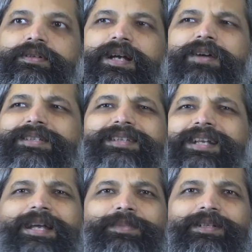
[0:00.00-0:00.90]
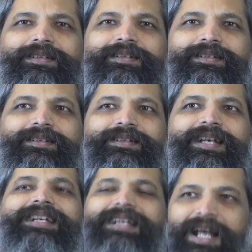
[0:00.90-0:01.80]
How does that happen?
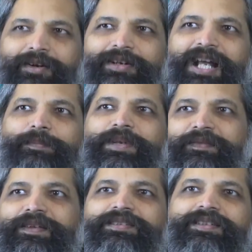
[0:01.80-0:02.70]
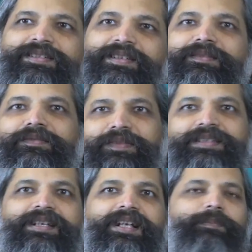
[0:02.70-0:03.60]
It cannot happen if it's just a
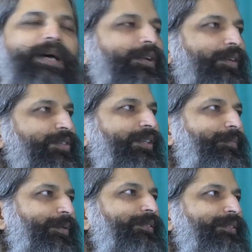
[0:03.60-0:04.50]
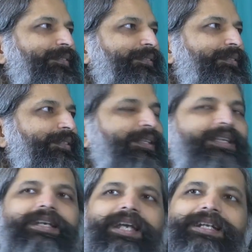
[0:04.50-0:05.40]
physical, biological process.
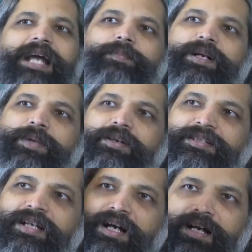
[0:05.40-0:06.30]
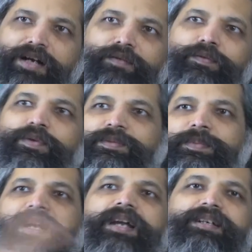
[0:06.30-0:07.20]
It happened because the occult force
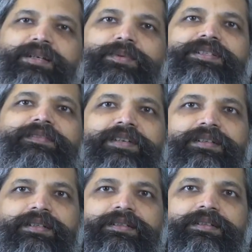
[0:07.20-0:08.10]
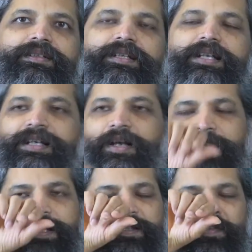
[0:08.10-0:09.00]
behind it was defeated. Now,
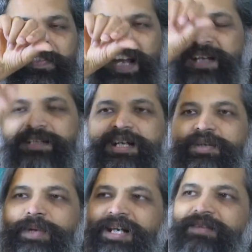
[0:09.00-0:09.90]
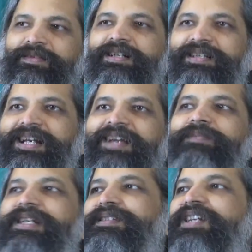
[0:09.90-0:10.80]
it is a fact that whenever there have
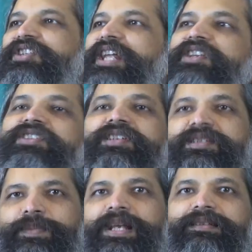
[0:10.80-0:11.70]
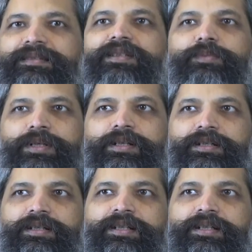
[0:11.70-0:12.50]
been such dangerous plagues in the world,